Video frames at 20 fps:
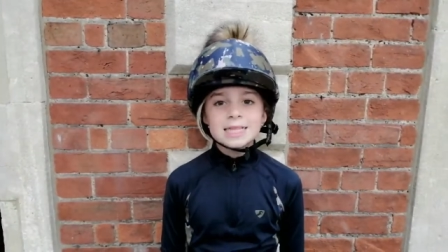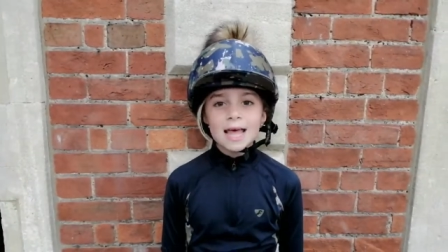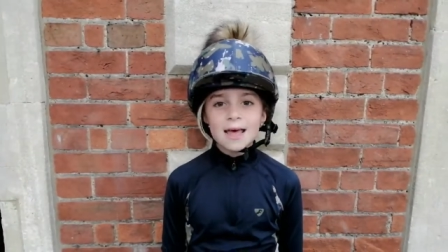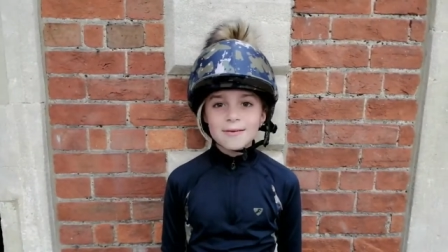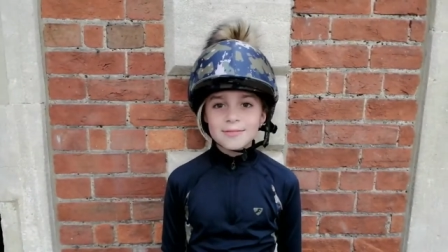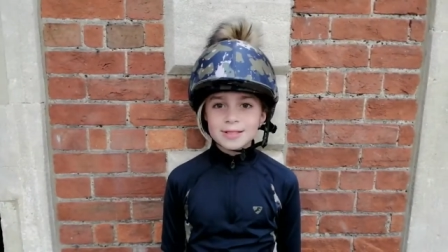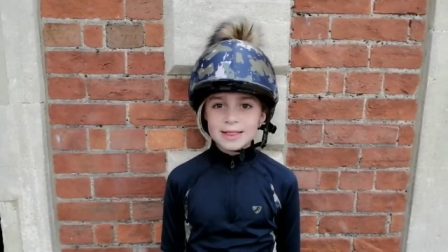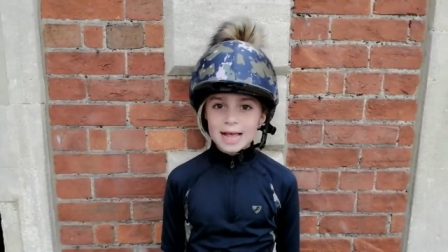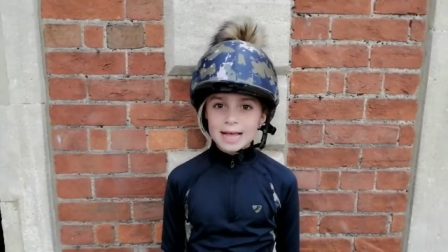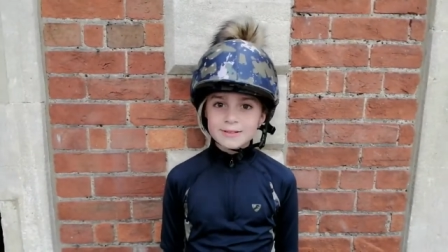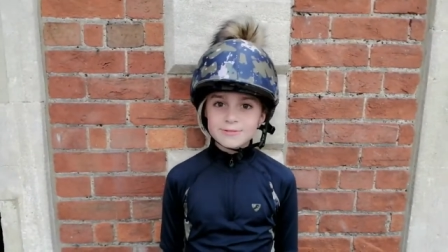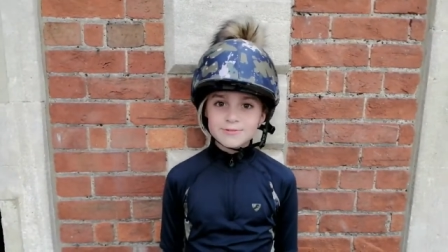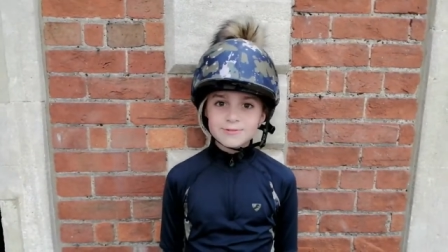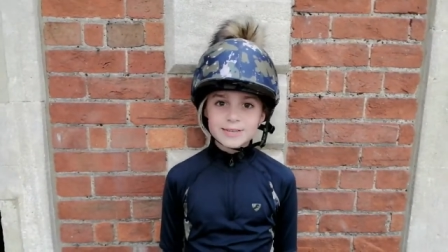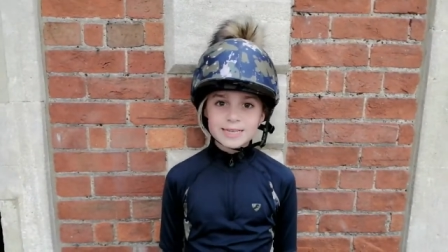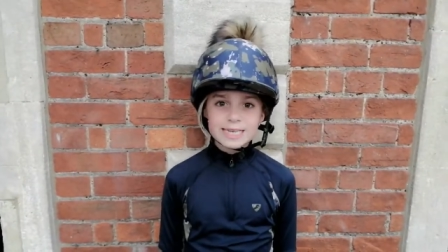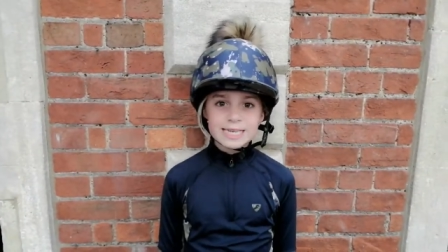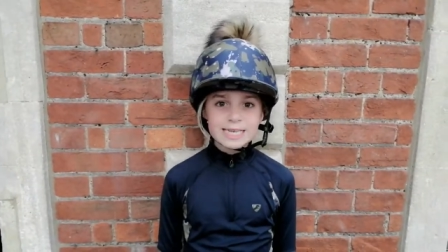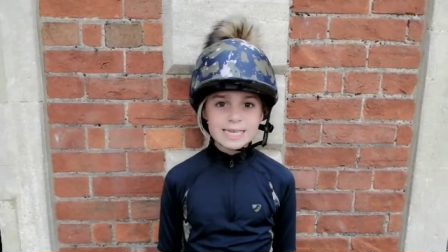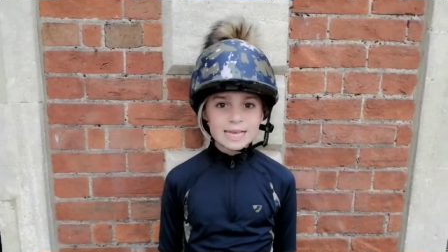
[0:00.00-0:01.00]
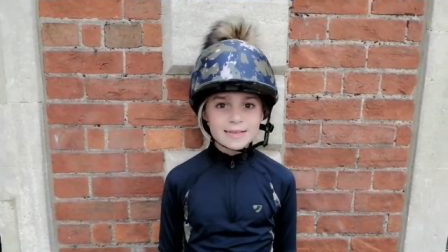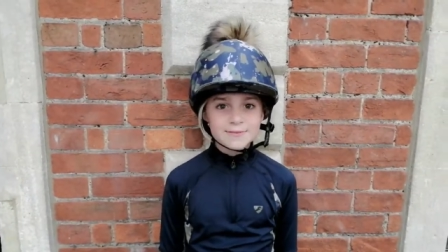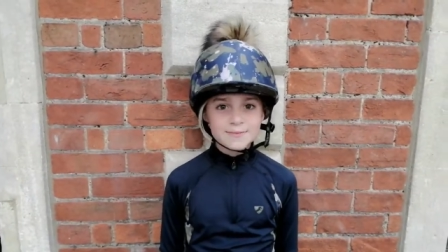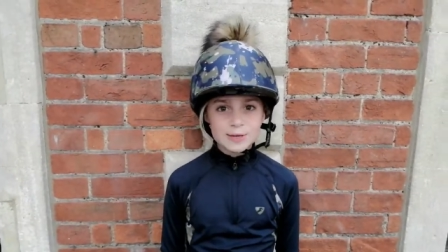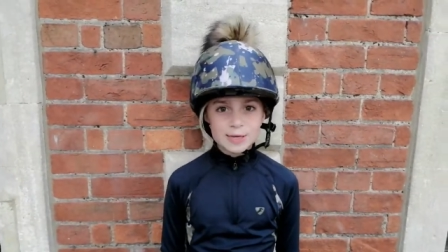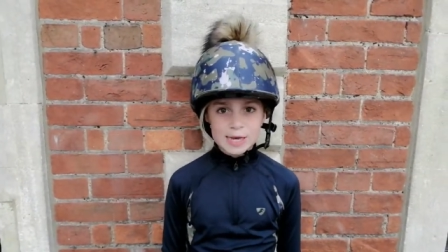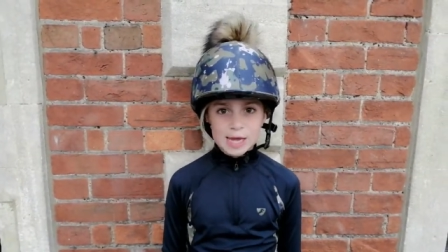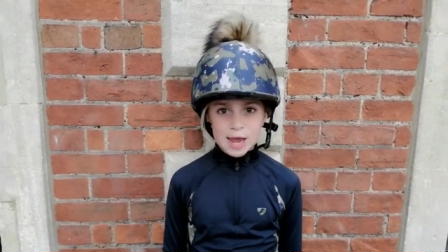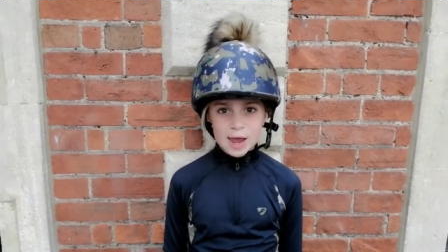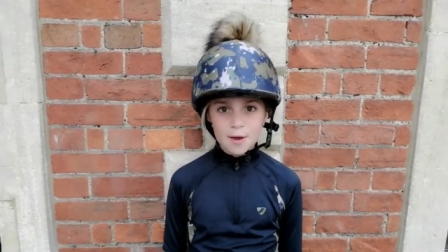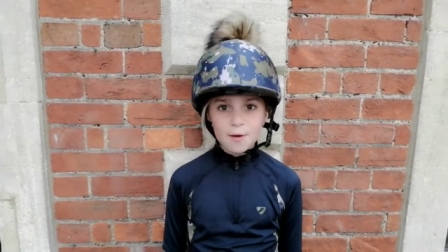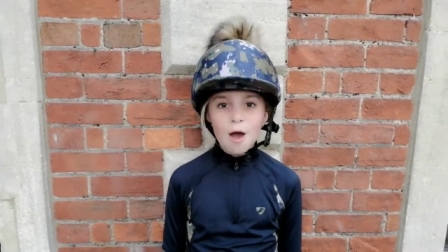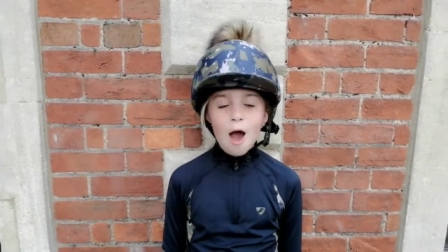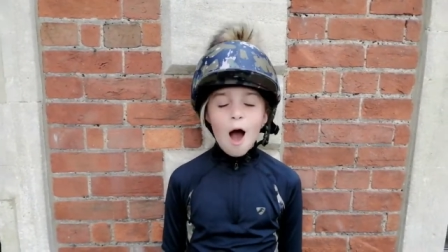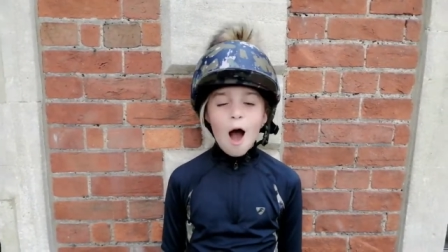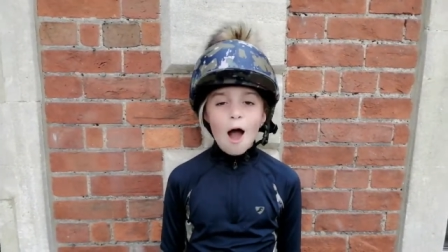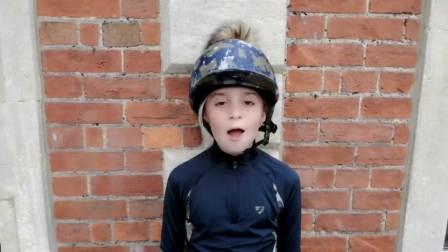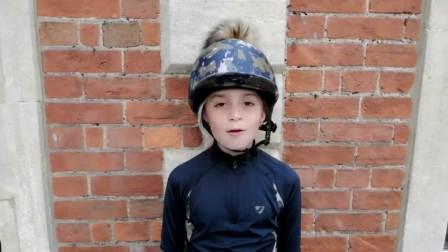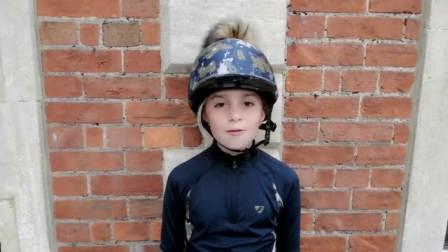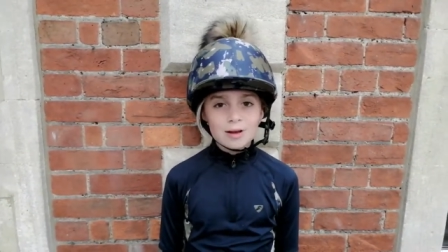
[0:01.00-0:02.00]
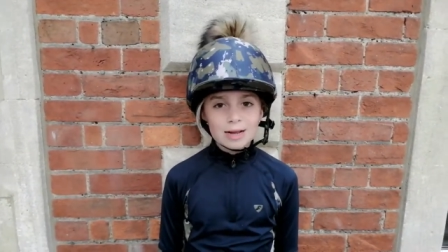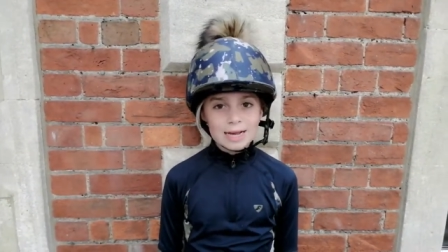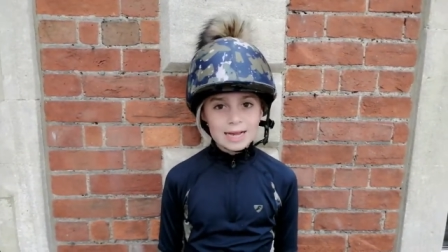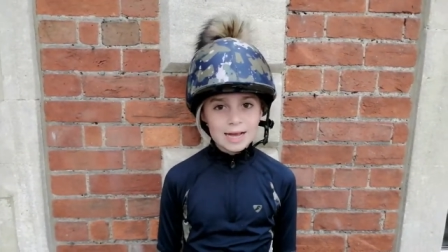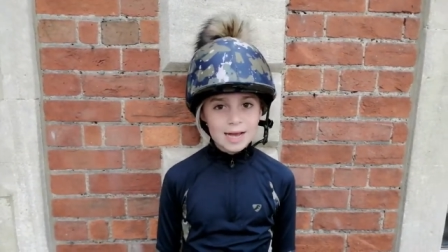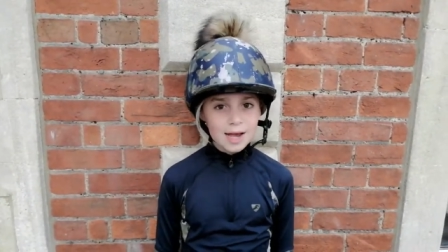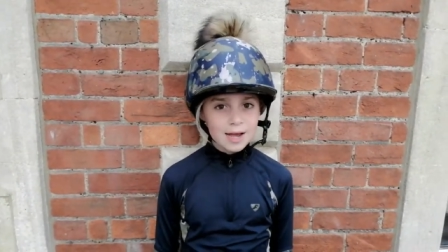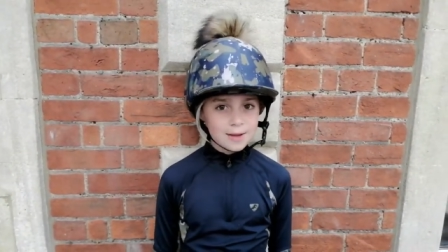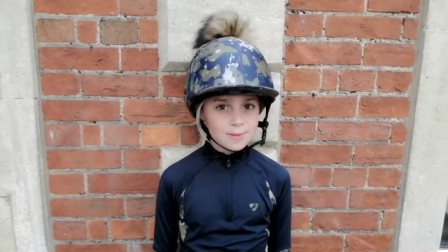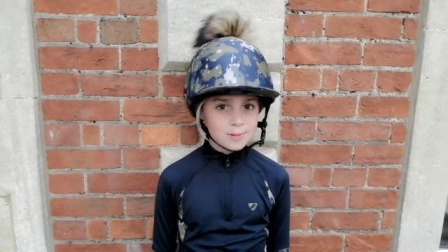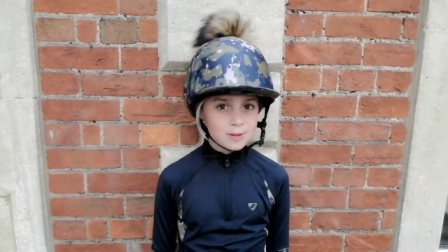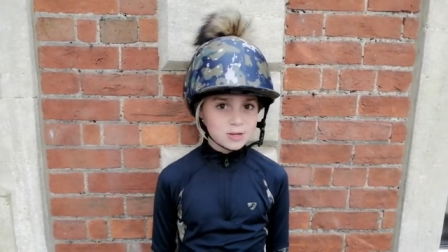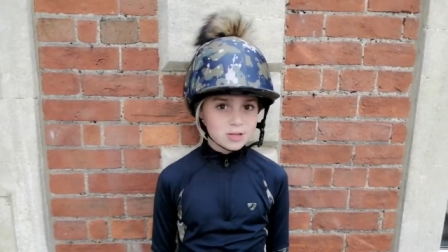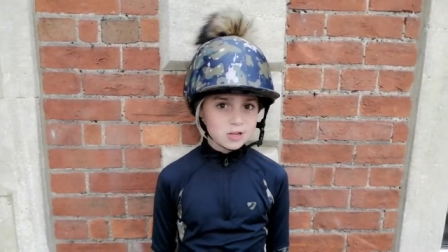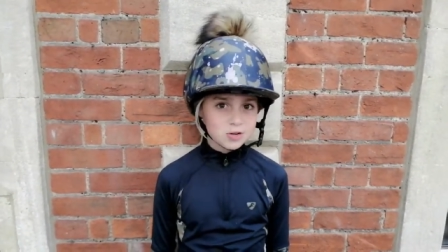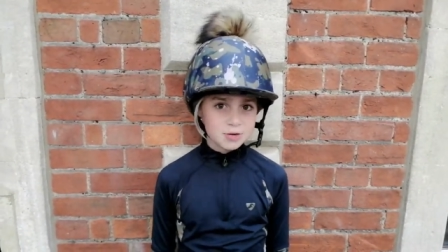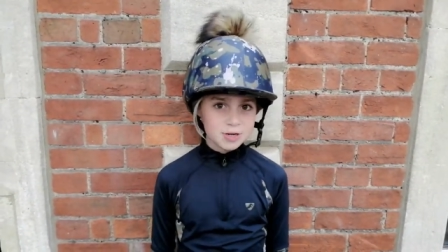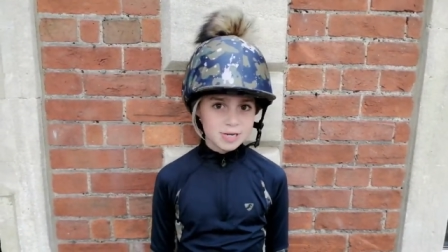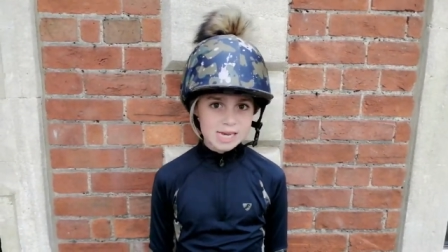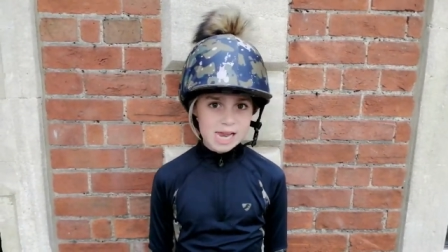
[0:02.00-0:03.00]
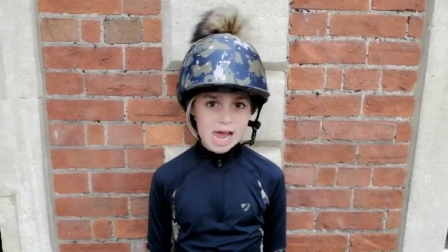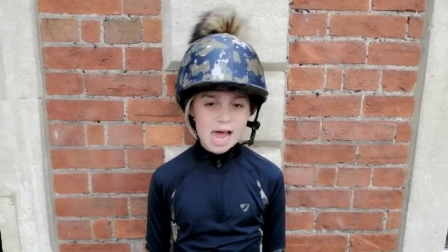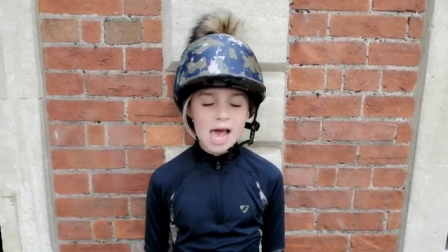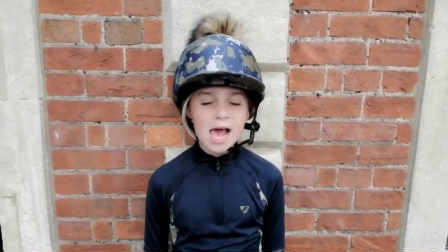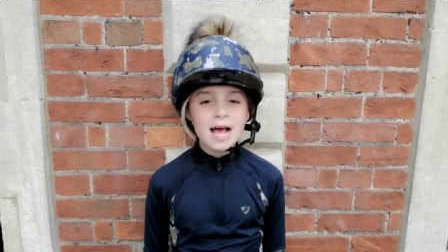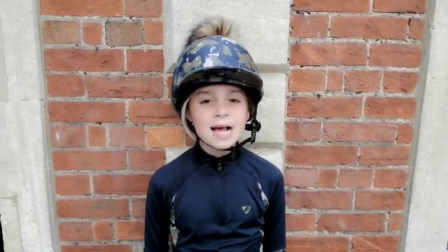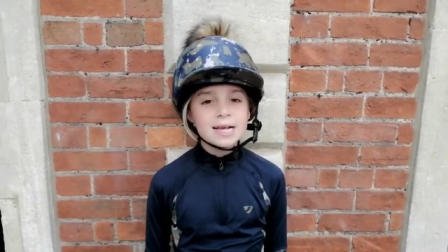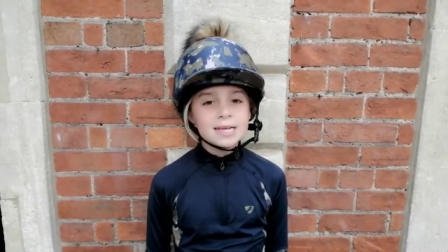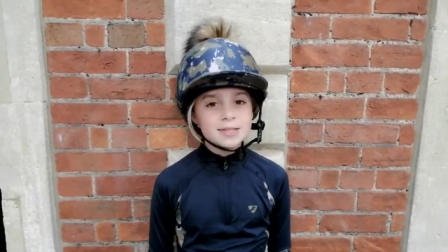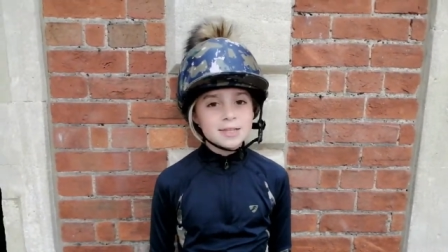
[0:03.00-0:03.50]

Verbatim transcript: So thanks for watching today's video. I really hope you enjoyed it.